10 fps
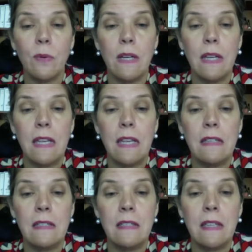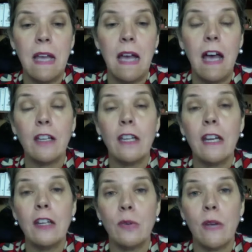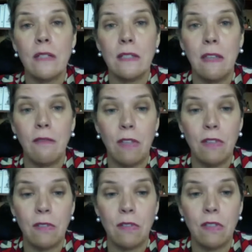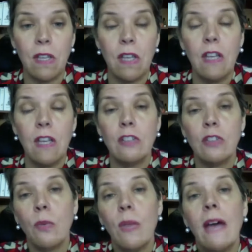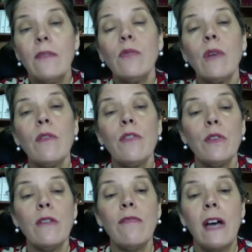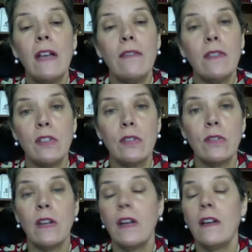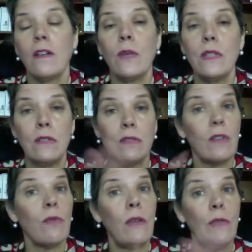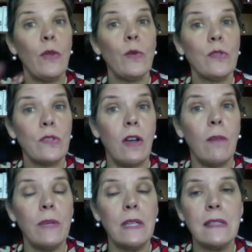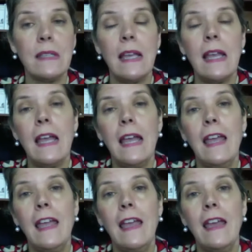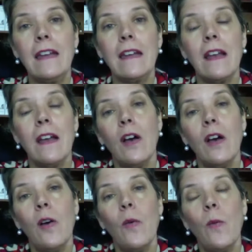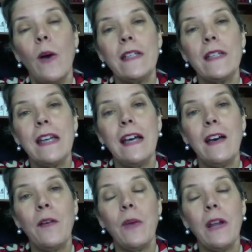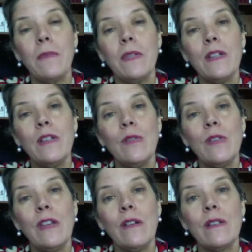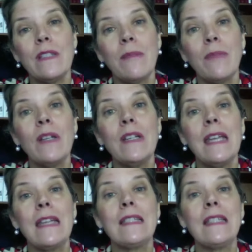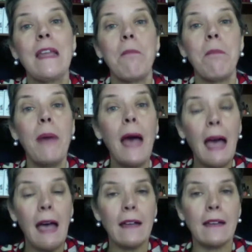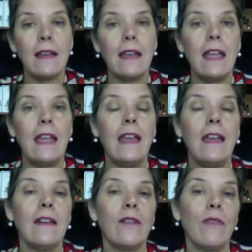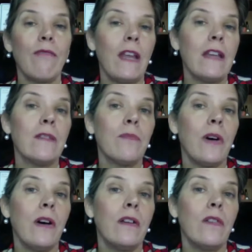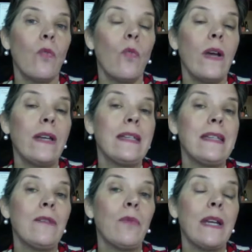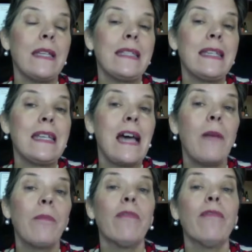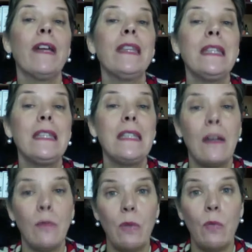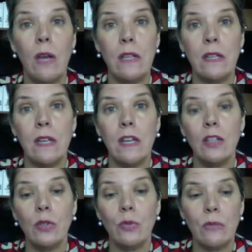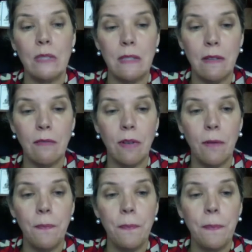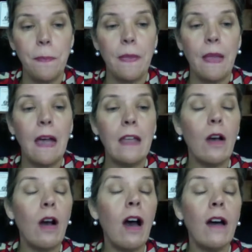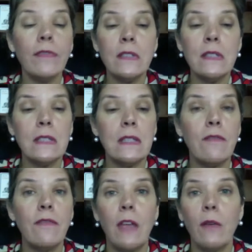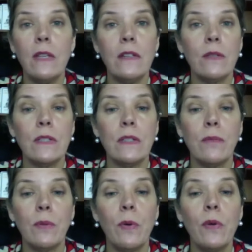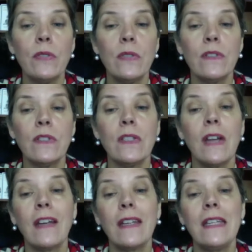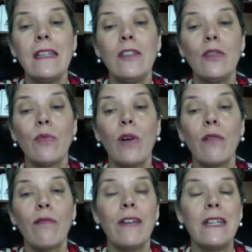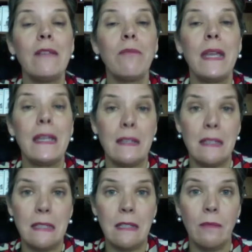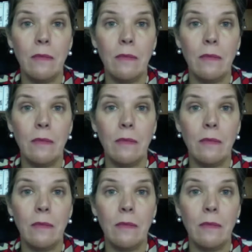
one is, how can I trust the investors? So we have around 35 questions around those topics. And what I'm going to do here is I'm going to take a step back and reflect upon what is the type of funding that we want to receive. I often see very interesting proposals targeting the wrong funding mechanism.